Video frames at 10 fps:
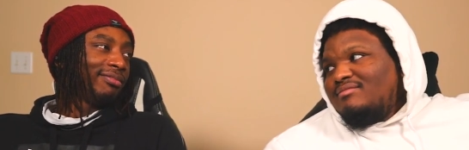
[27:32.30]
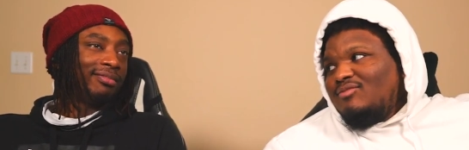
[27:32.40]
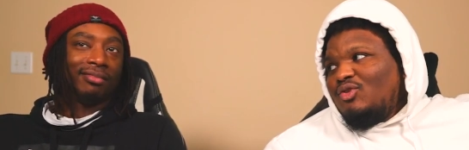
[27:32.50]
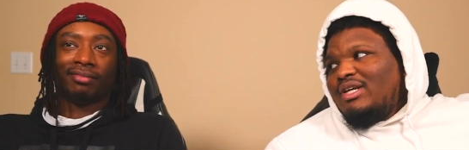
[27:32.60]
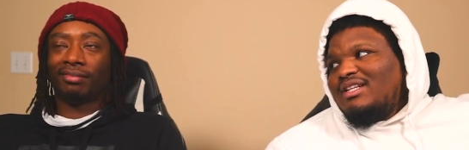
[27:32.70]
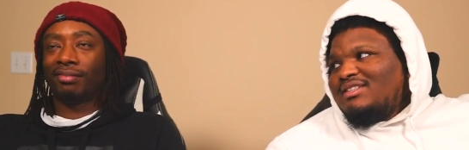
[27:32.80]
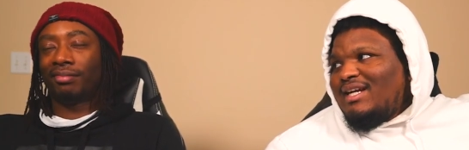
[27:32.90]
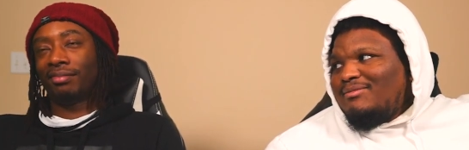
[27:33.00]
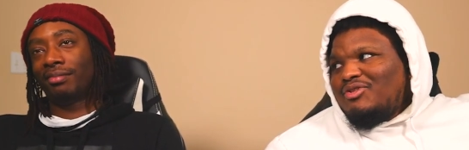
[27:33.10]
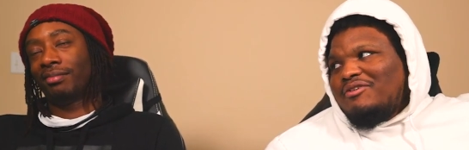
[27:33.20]
Speaker 1: You got a
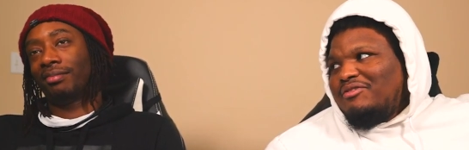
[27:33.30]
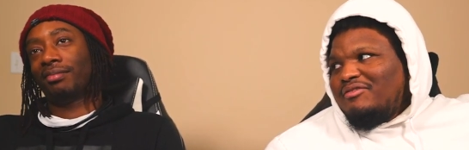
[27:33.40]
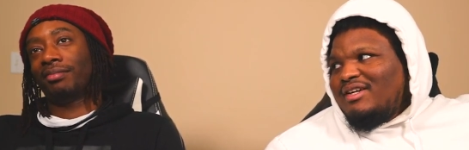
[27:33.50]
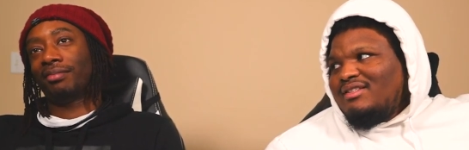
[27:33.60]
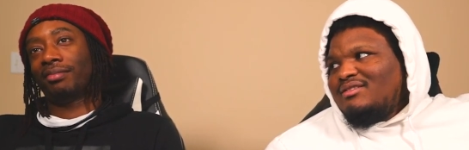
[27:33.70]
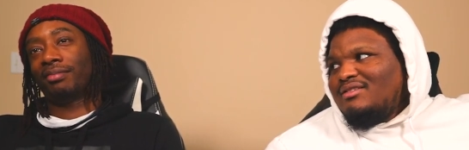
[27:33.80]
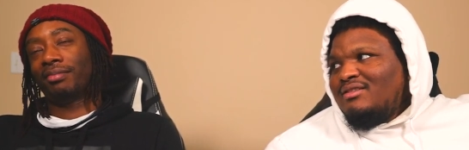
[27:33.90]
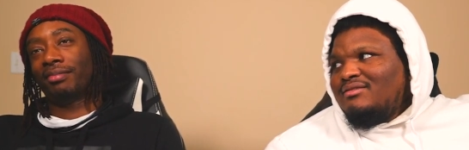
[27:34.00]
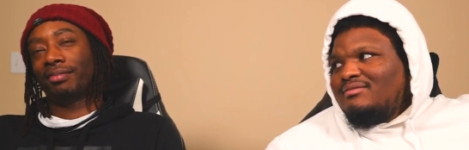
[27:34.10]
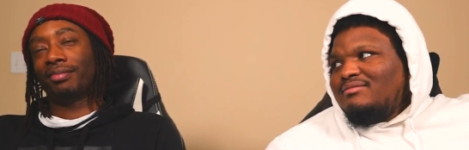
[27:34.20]
time travel device, you
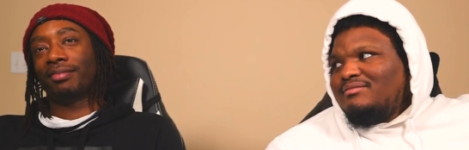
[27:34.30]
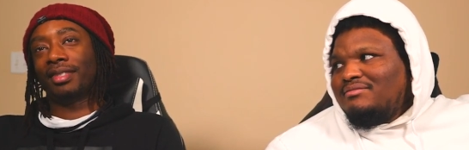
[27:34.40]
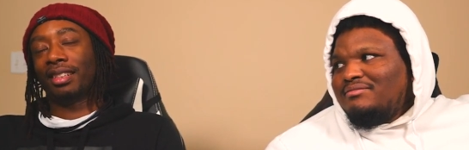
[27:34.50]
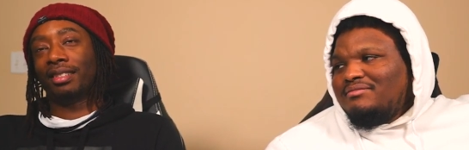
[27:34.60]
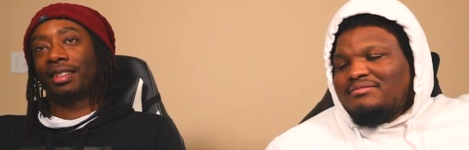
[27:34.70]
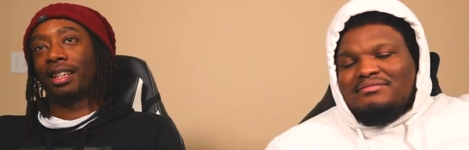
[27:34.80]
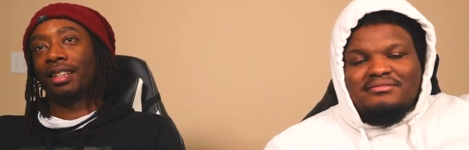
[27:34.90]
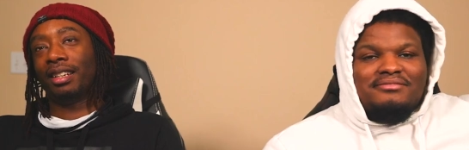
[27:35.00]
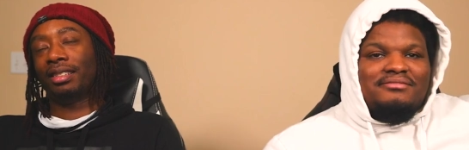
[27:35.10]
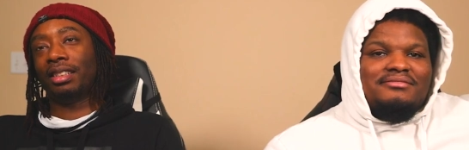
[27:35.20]
know.
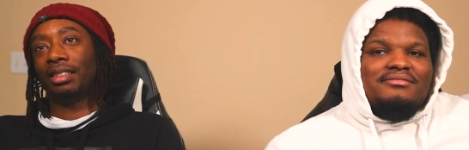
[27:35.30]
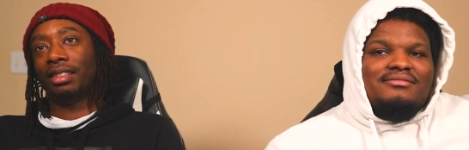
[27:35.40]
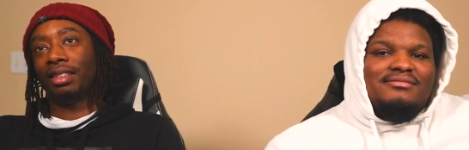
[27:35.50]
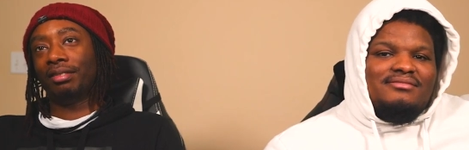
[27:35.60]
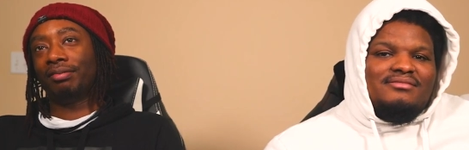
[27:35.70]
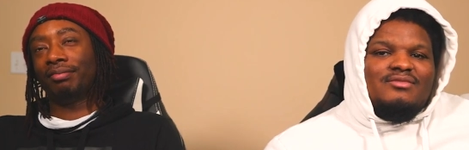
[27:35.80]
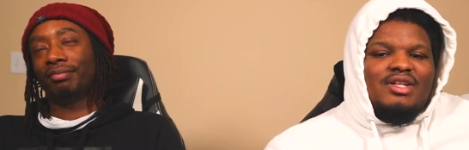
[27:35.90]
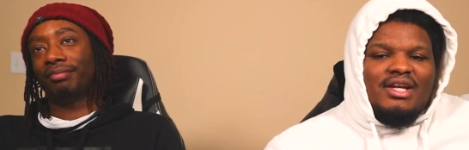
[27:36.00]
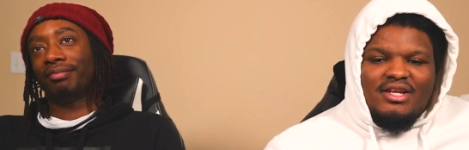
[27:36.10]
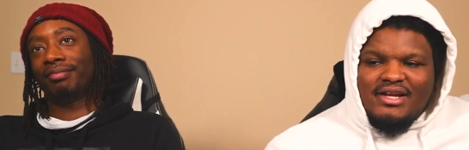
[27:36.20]
Hey, I'll take that.
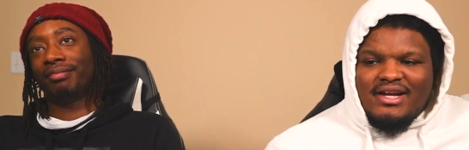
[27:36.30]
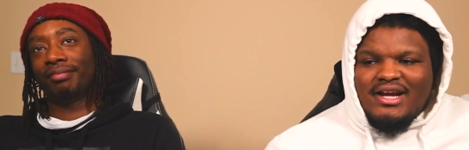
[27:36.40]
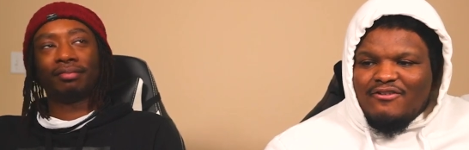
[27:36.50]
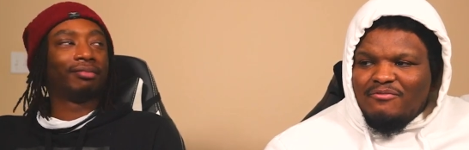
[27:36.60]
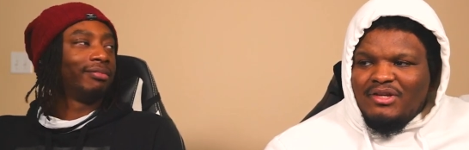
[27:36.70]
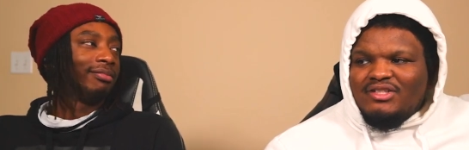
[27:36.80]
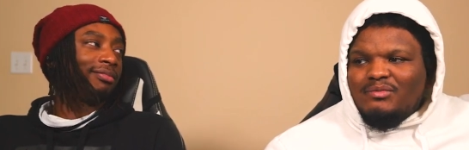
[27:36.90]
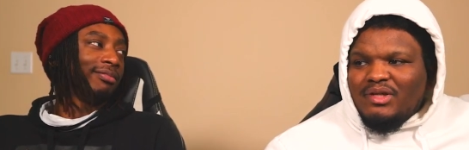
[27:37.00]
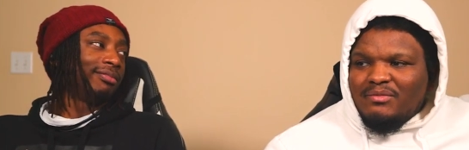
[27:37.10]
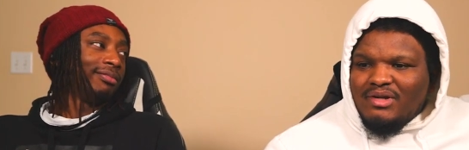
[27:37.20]
And you got confirmation,
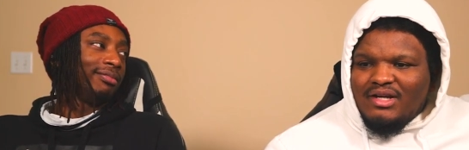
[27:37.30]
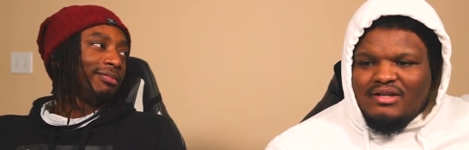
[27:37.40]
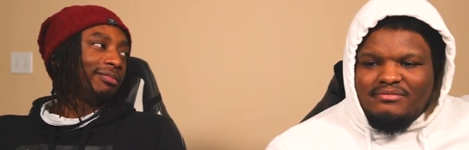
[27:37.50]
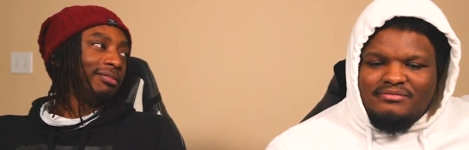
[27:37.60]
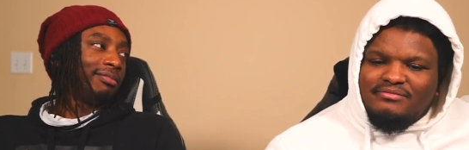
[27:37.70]
Big Mom.